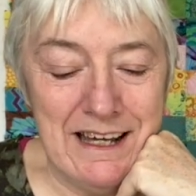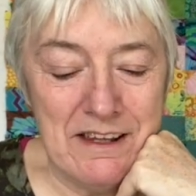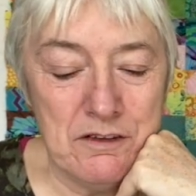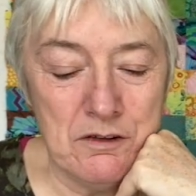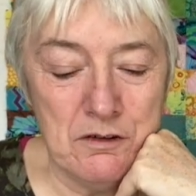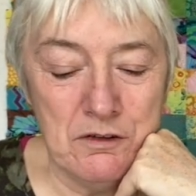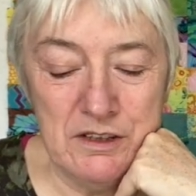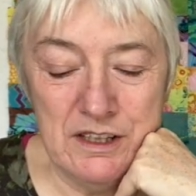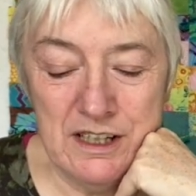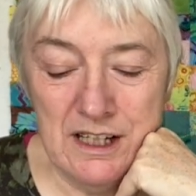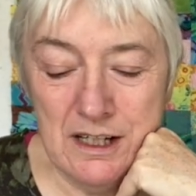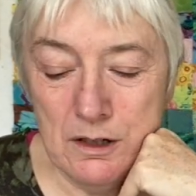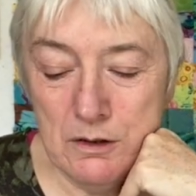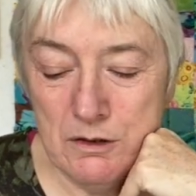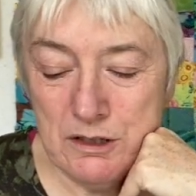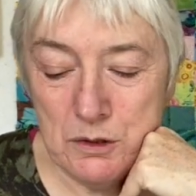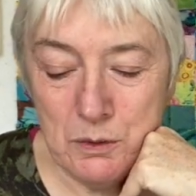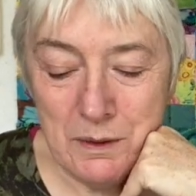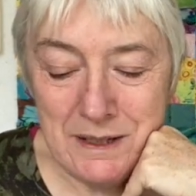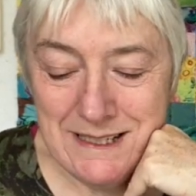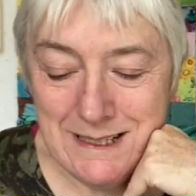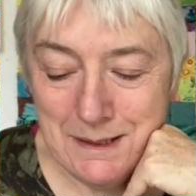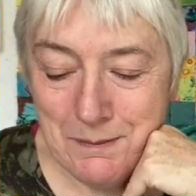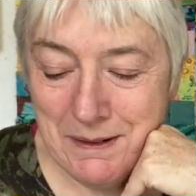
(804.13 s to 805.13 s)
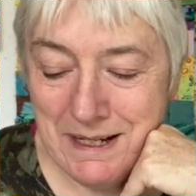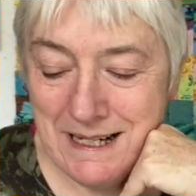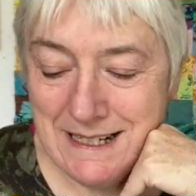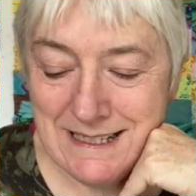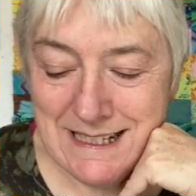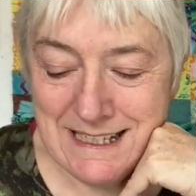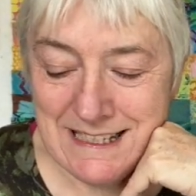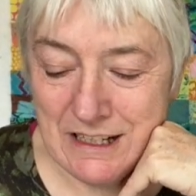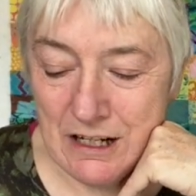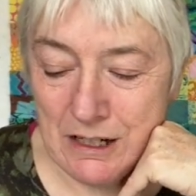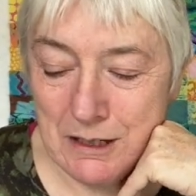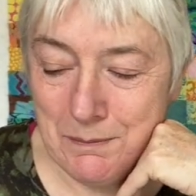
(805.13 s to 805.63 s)
I thought, no, 20 minutes
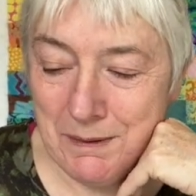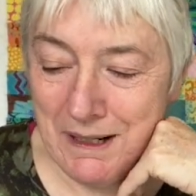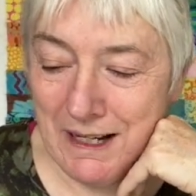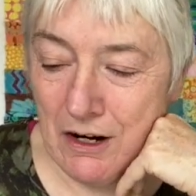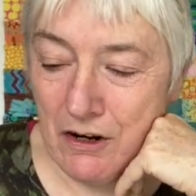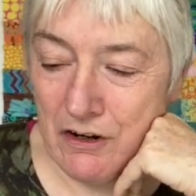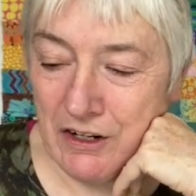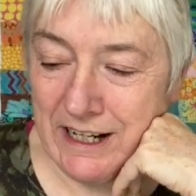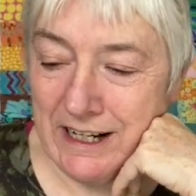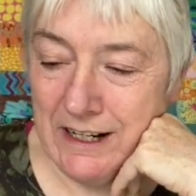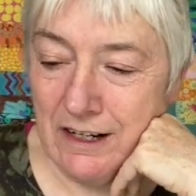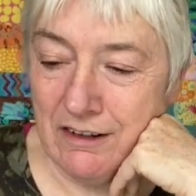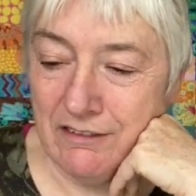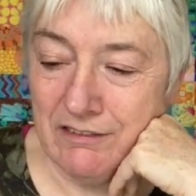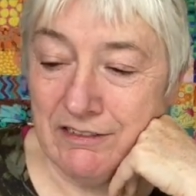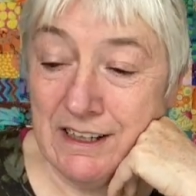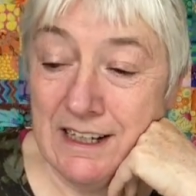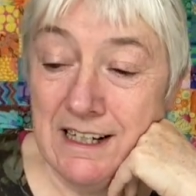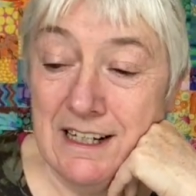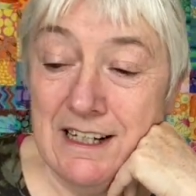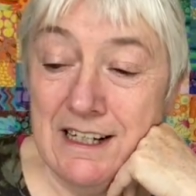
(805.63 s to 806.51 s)
is going to be long enough.